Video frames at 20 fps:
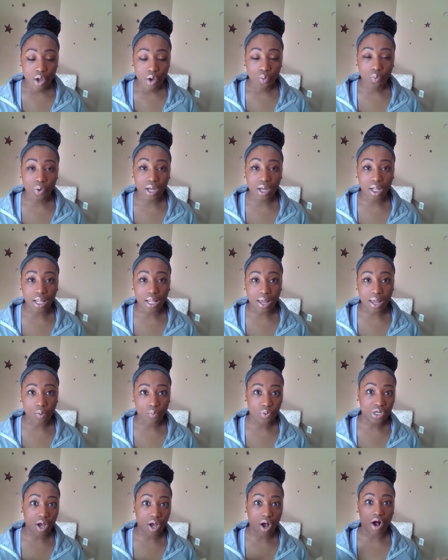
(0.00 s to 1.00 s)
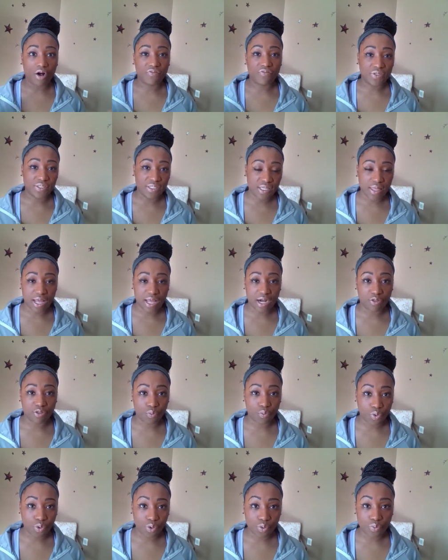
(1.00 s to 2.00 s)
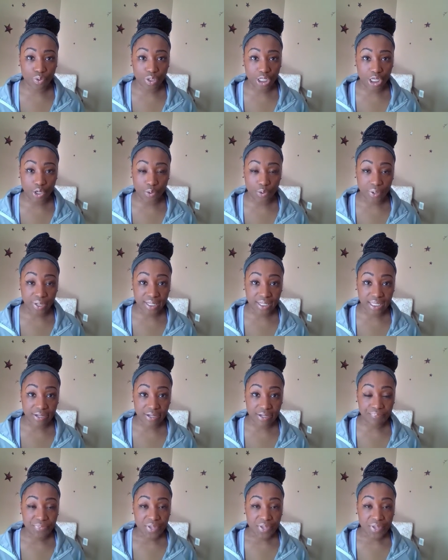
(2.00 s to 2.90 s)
Well, I went off into that other world really quickly,